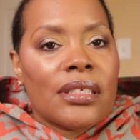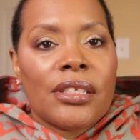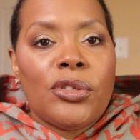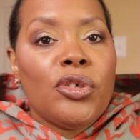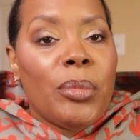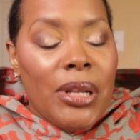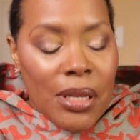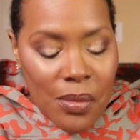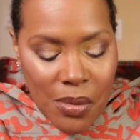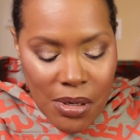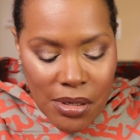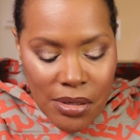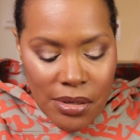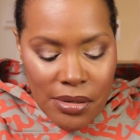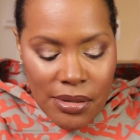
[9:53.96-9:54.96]
Too many
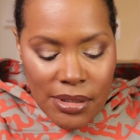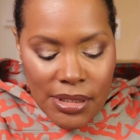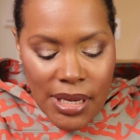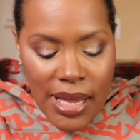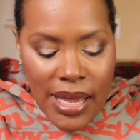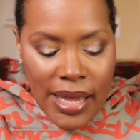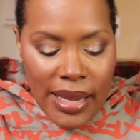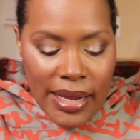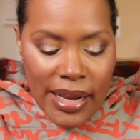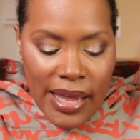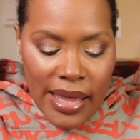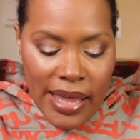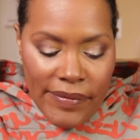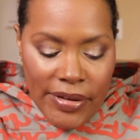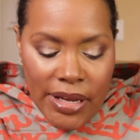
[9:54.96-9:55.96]
words. And I
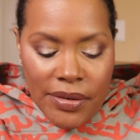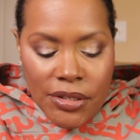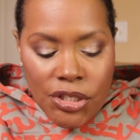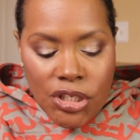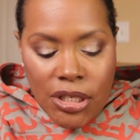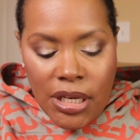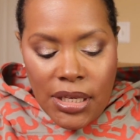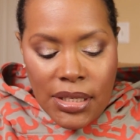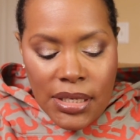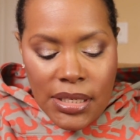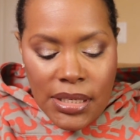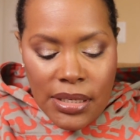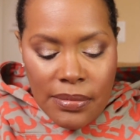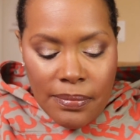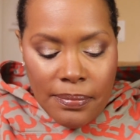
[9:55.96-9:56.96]
have it in the shade
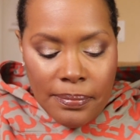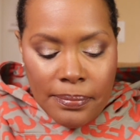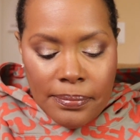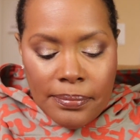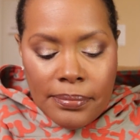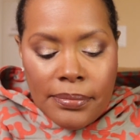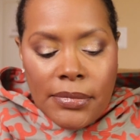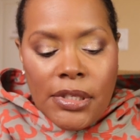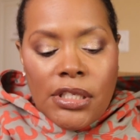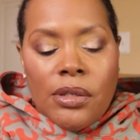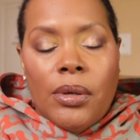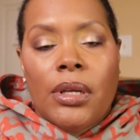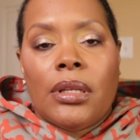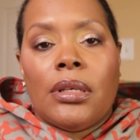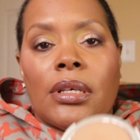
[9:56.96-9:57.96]
Deep. So
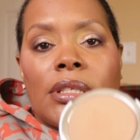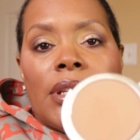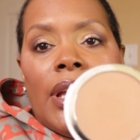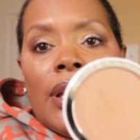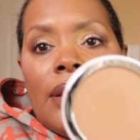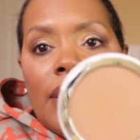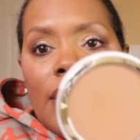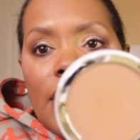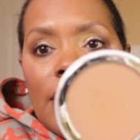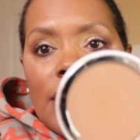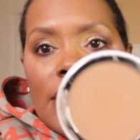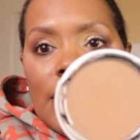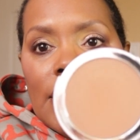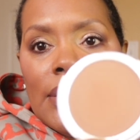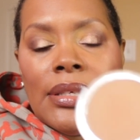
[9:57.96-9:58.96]
it looks like
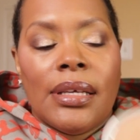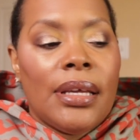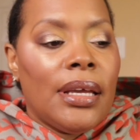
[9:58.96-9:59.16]
this.